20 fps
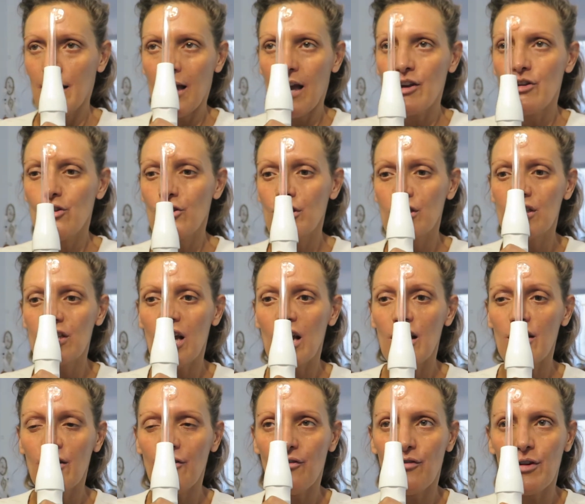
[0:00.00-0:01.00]
You can
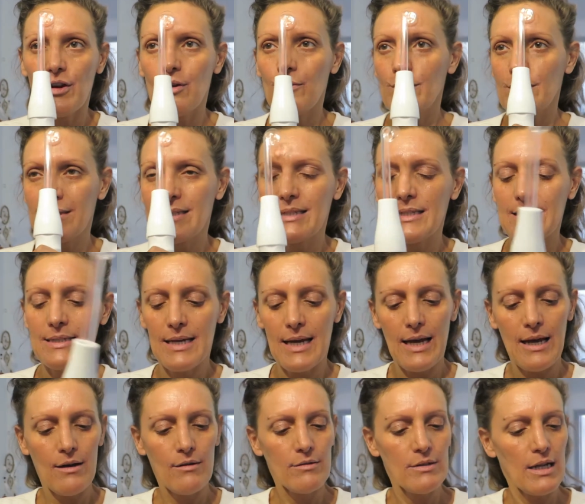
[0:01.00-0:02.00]
turn the frequency
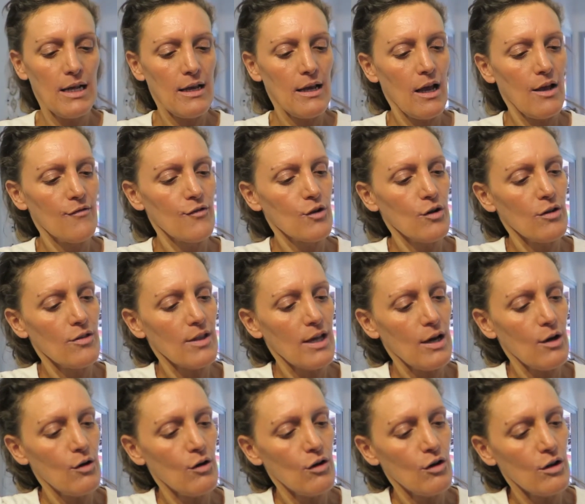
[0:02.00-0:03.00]
down, like I've got
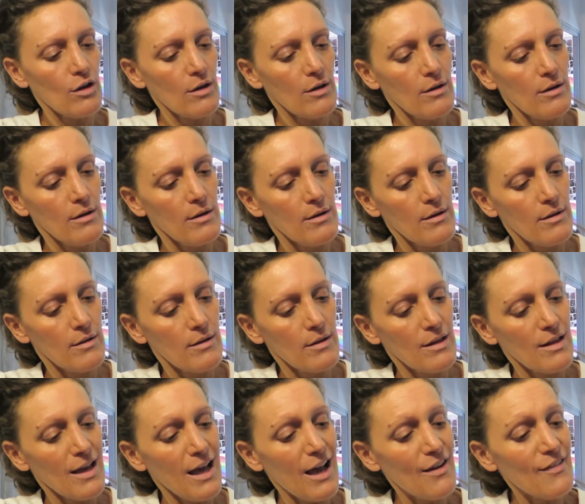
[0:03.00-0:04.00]
that on,
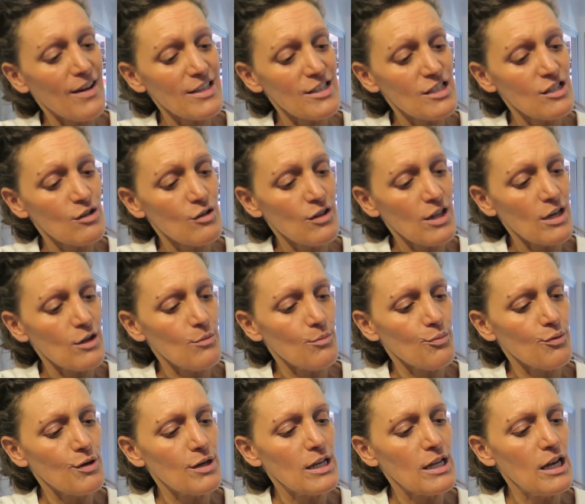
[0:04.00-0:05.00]
I've actually got that
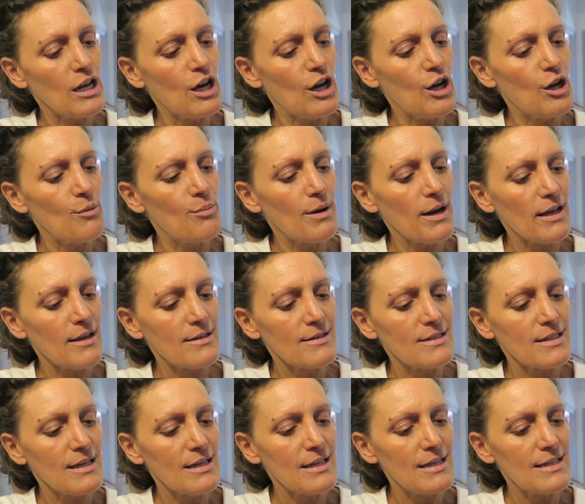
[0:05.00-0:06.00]
on pretty low, but I
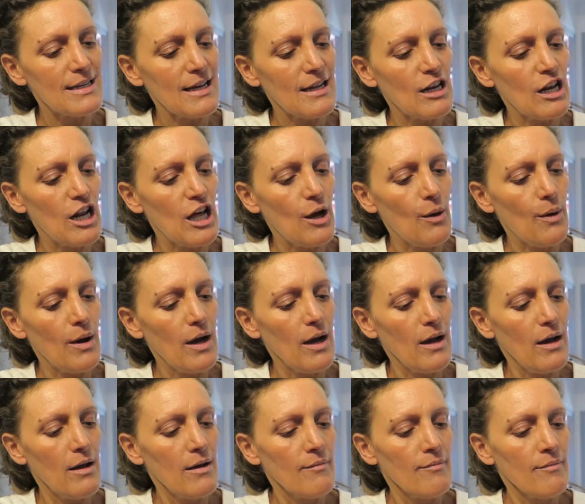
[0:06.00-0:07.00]
could turn it down lower.